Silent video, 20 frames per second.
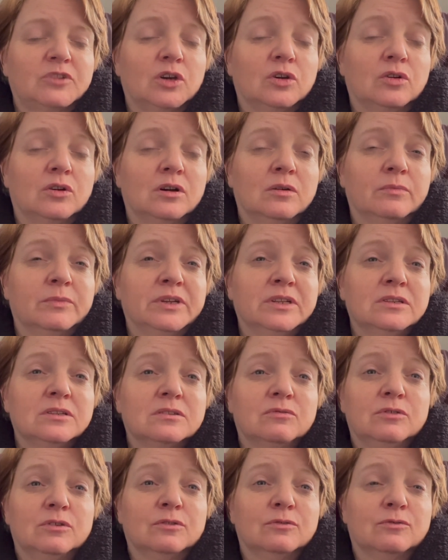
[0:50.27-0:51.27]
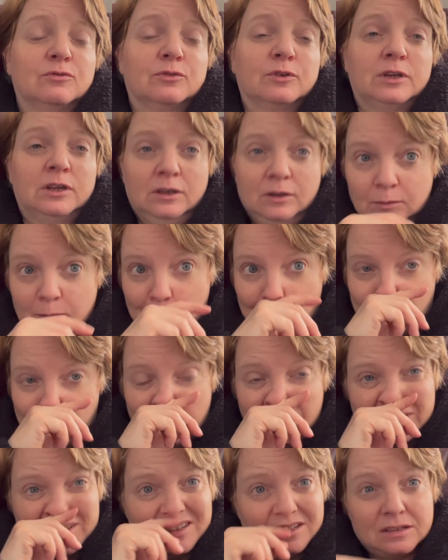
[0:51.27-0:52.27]
comments, feel free.
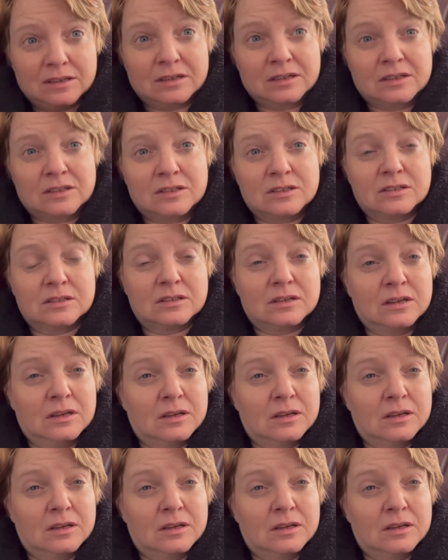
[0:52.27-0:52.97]
Uh, it's